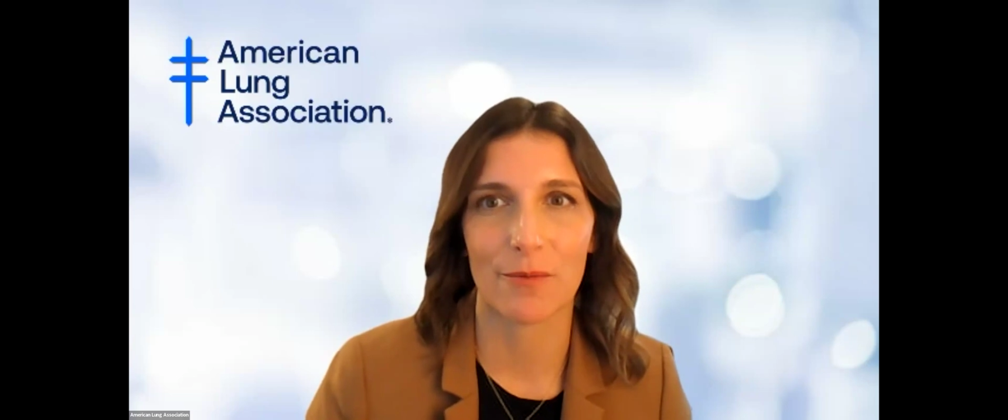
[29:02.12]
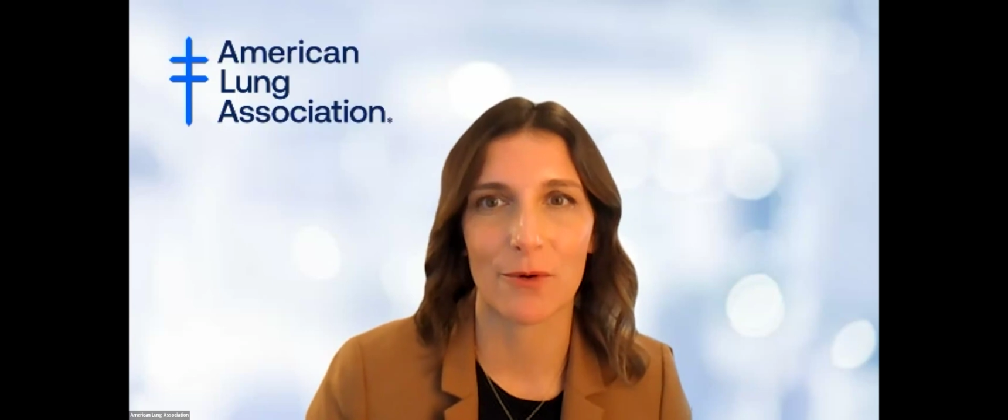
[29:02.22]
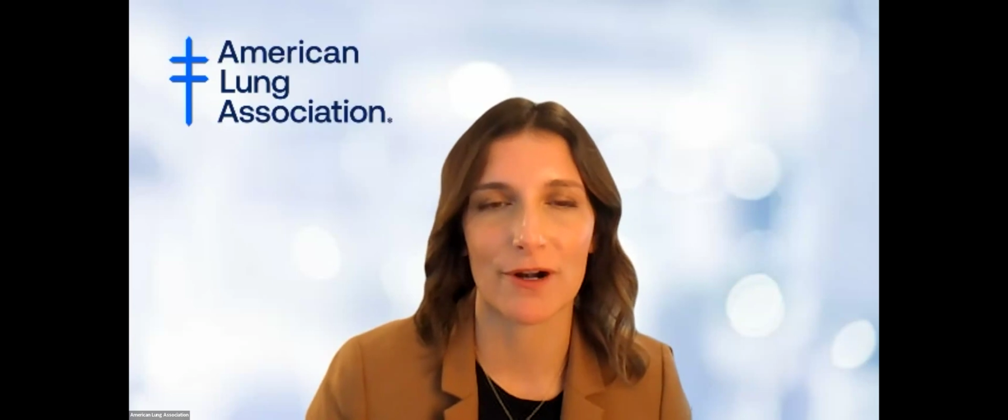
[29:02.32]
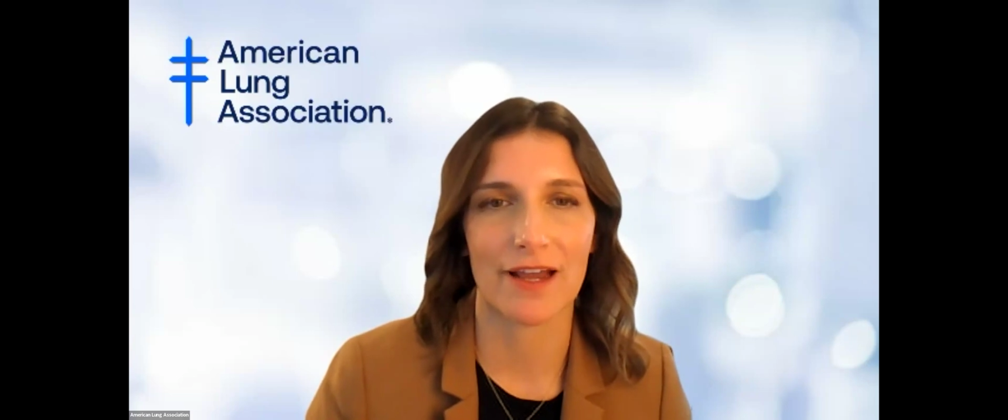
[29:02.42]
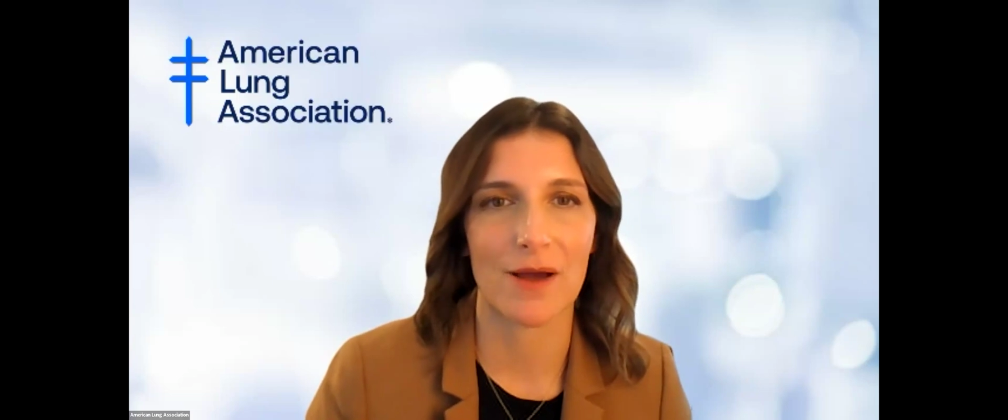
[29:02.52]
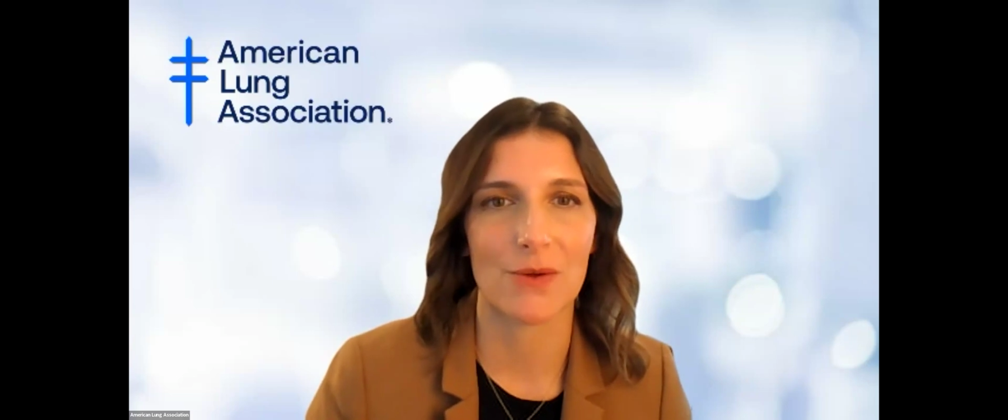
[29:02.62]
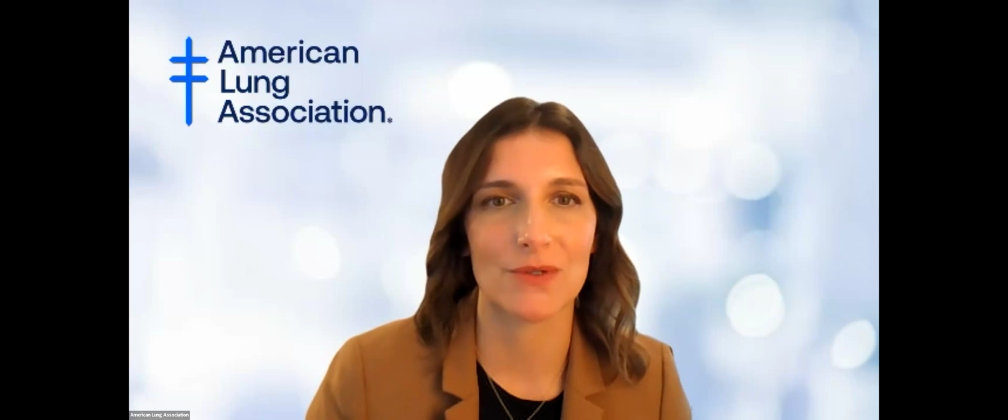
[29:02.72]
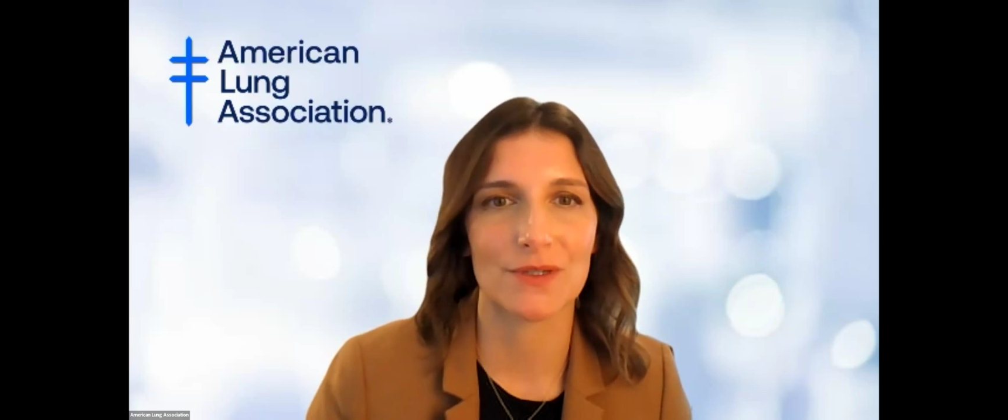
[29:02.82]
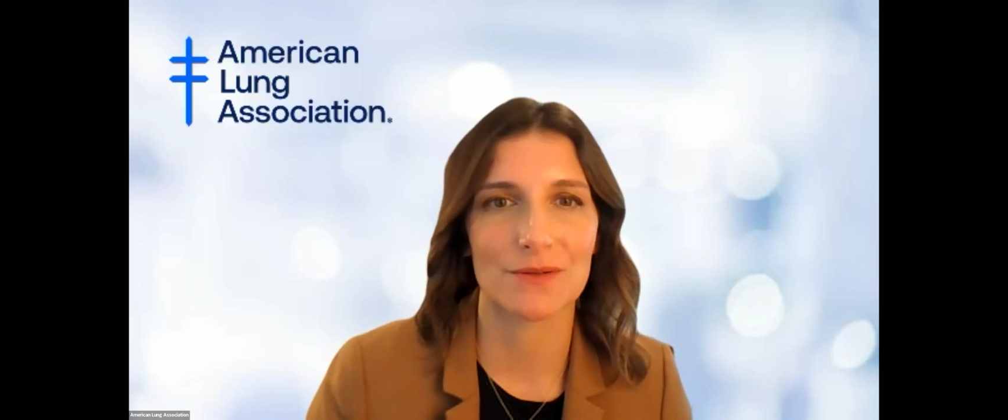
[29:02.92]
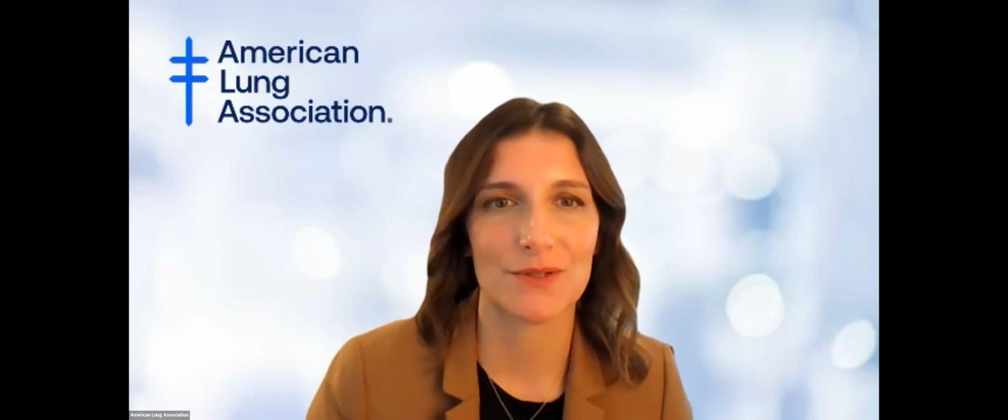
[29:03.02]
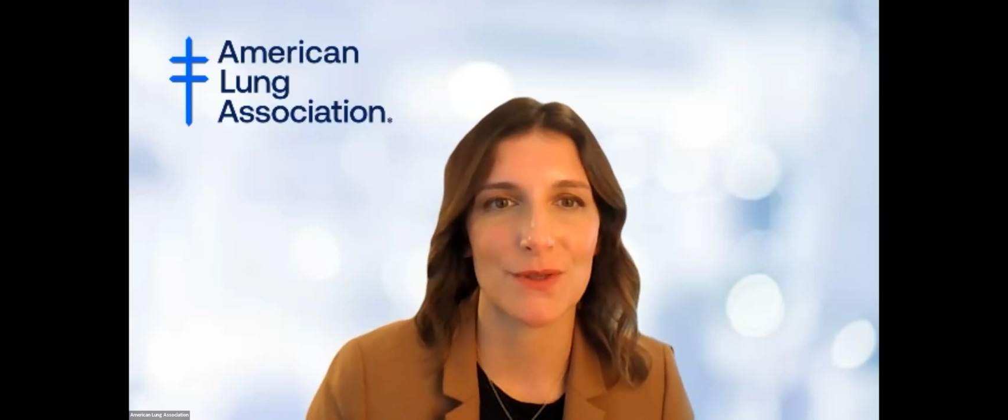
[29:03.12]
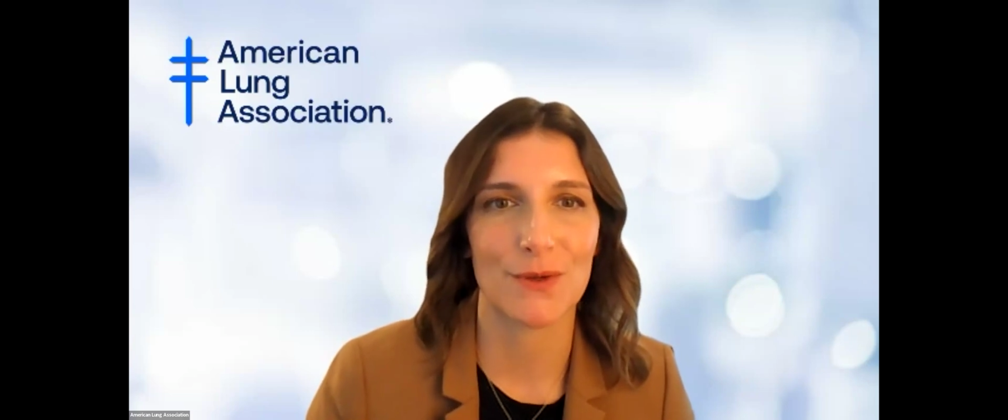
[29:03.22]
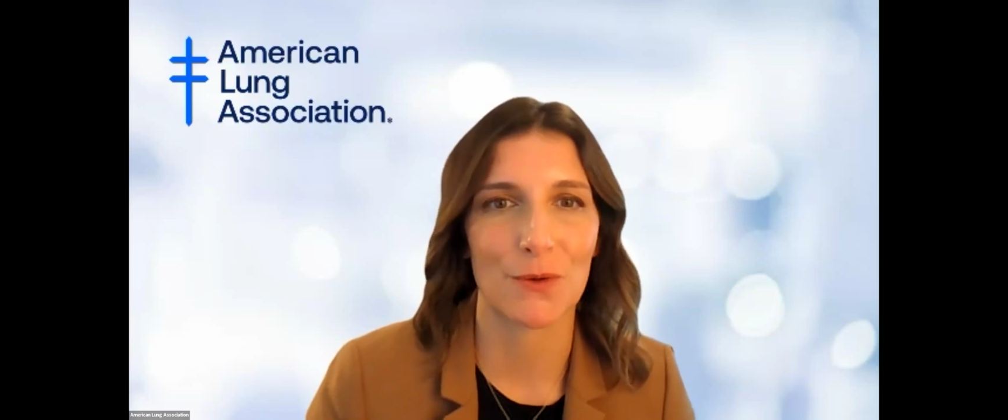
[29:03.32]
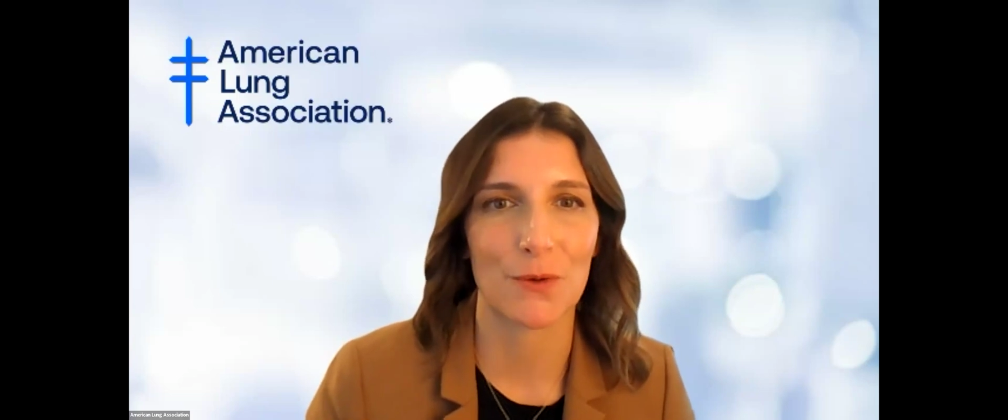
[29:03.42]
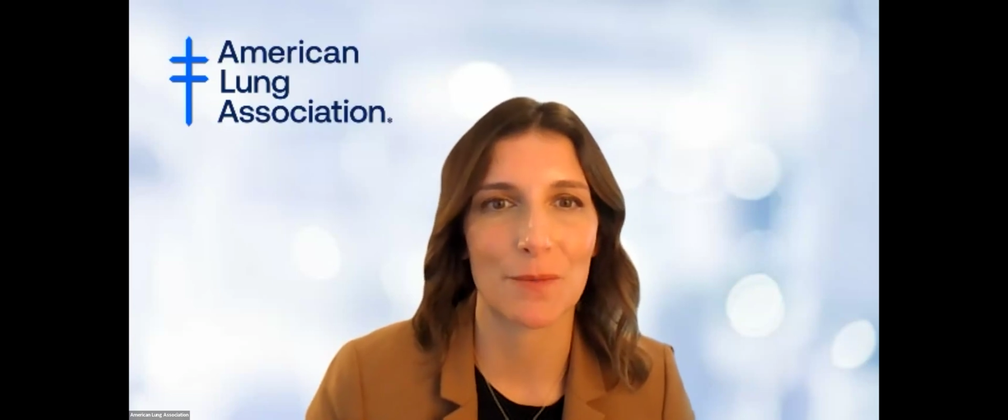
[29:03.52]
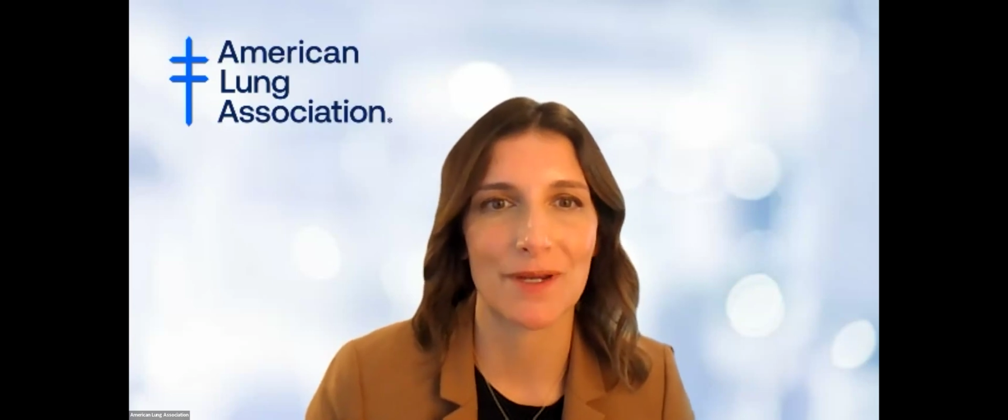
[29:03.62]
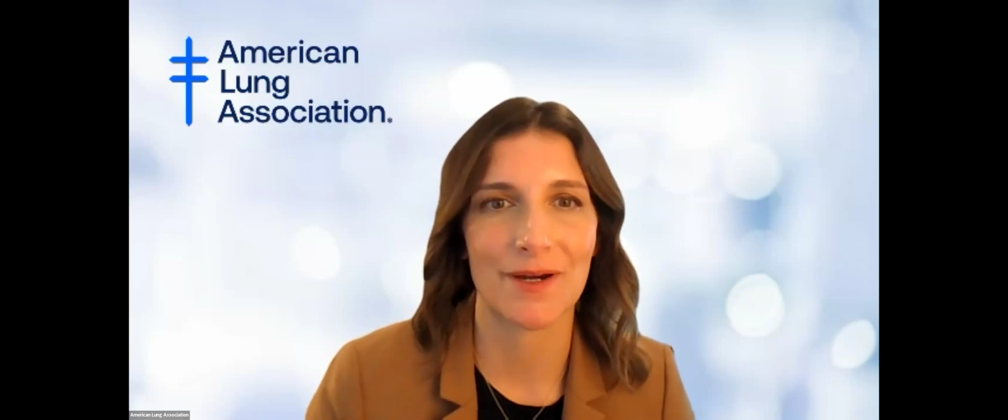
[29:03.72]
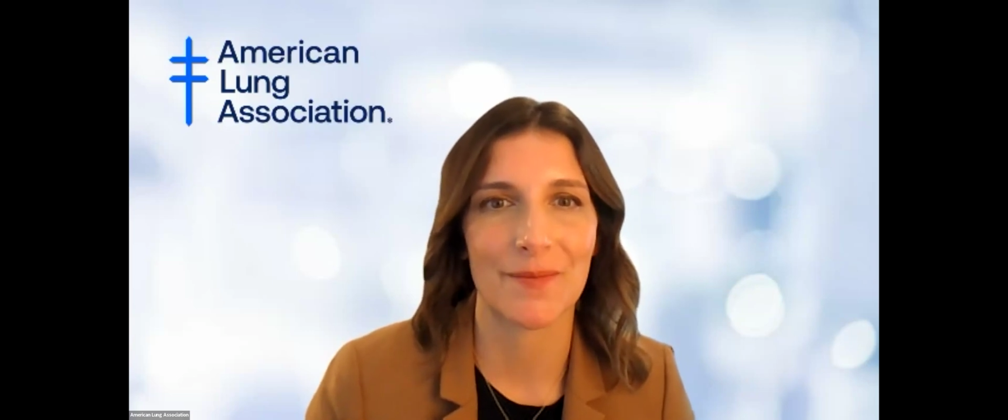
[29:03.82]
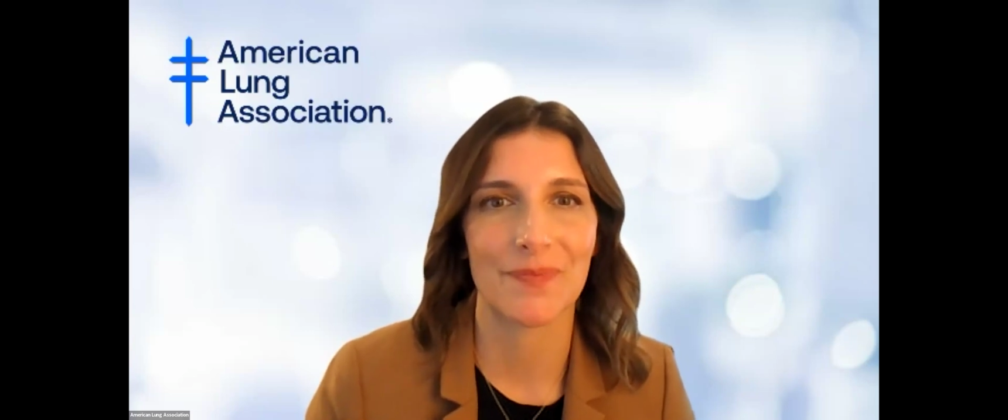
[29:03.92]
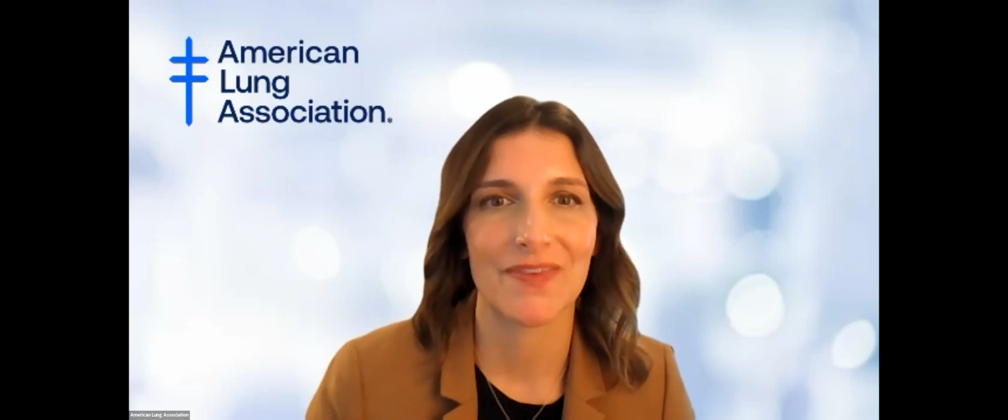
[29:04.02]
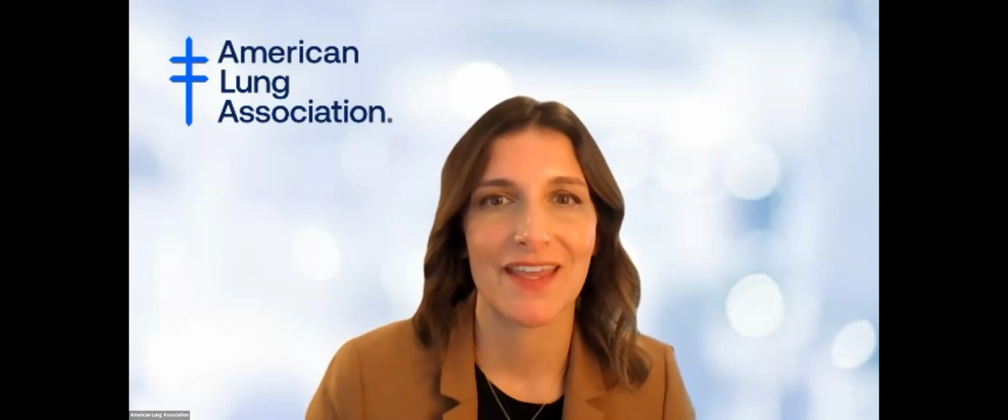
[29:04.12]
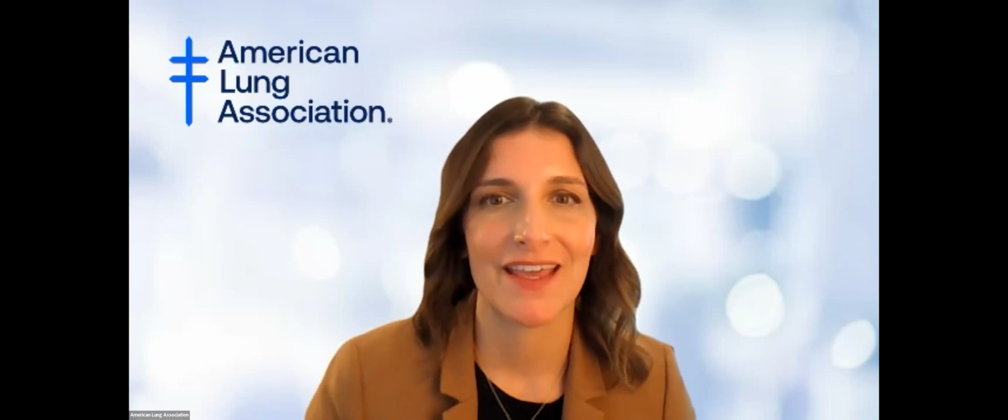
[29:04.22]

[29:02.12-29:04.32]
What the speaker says: to that report out to the group here.